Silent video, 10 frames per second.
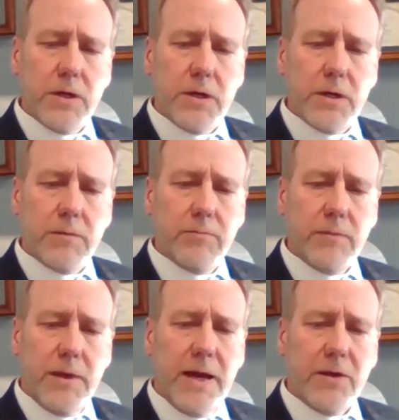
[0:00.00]

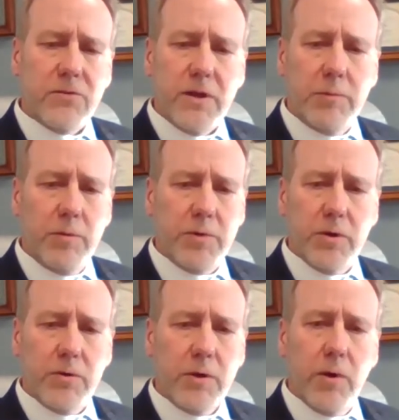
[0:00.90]
has the
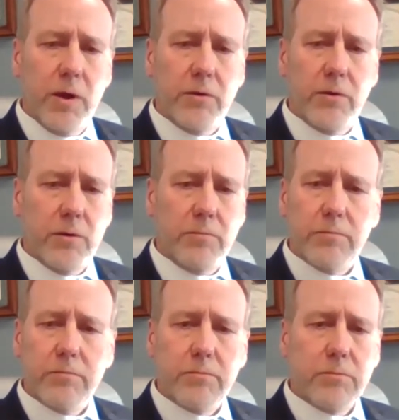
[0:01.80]
capability, whether they're
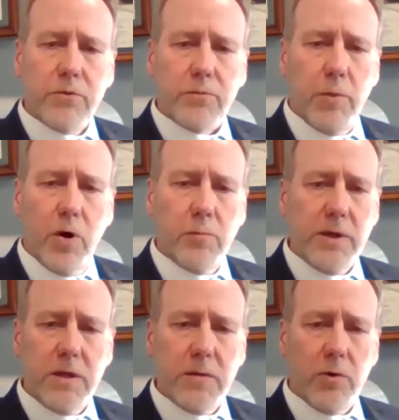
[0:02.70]
small,
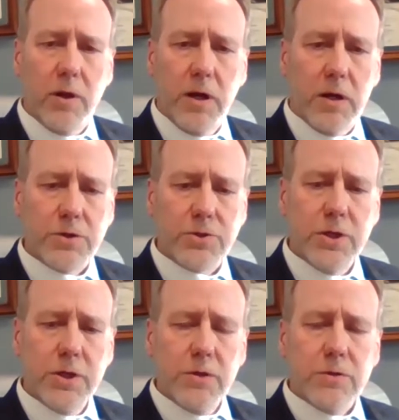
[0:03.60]
medium, or large,
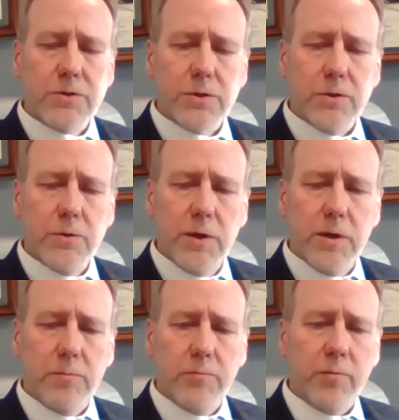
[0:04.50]

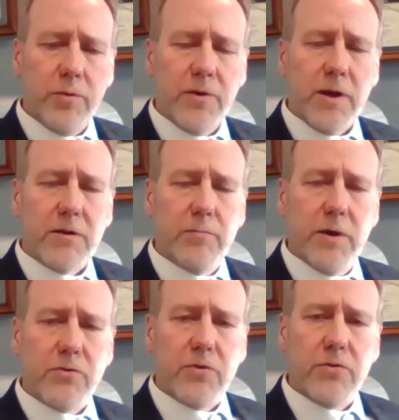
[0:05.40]
to put protective
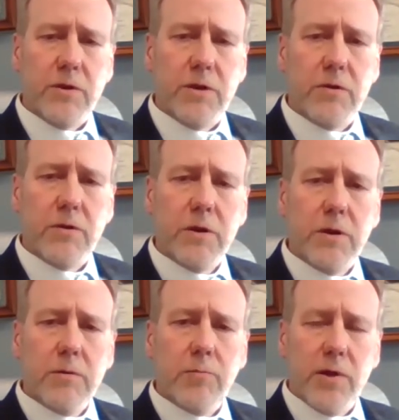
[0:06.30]
measures in
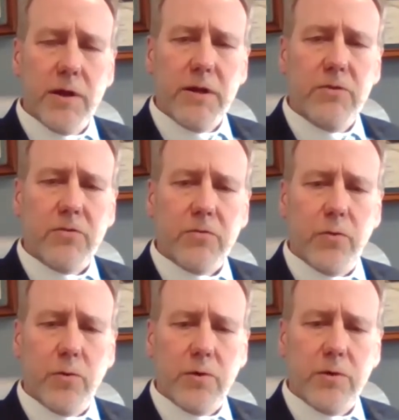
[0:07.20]
place
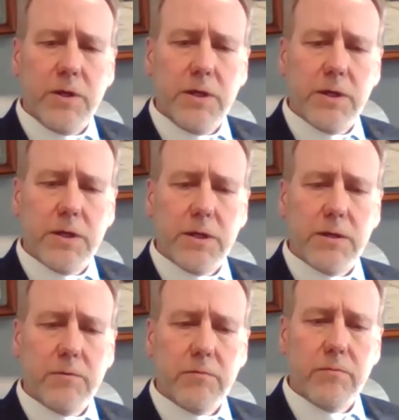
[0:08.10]
for the